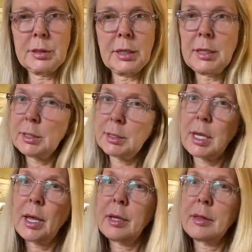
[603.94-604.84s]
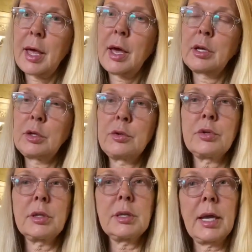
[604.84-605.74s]
did it say that you
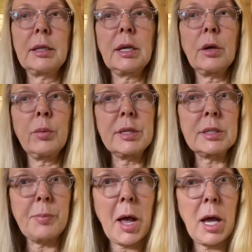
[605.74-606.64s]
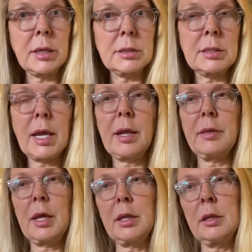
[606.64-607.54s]
should then get a response
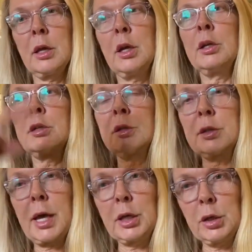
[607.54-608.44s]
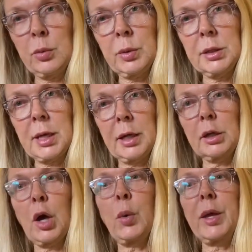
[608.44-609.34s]
and then that you would then
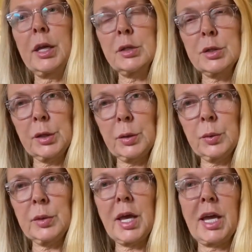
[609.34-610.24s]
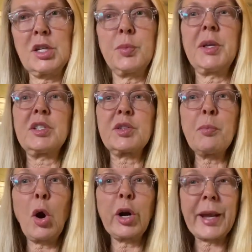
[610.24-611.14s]
go into the HP
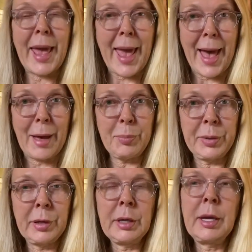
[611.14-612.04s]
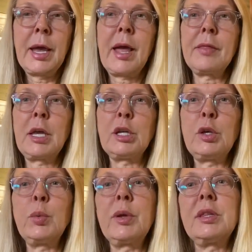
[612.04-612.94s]
Smart app and that
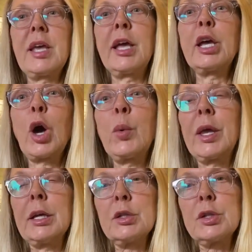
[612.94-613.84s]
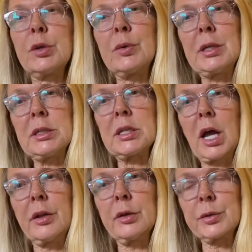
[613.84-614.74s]
you would then go into these
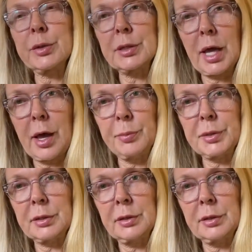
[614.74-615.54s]
other steps.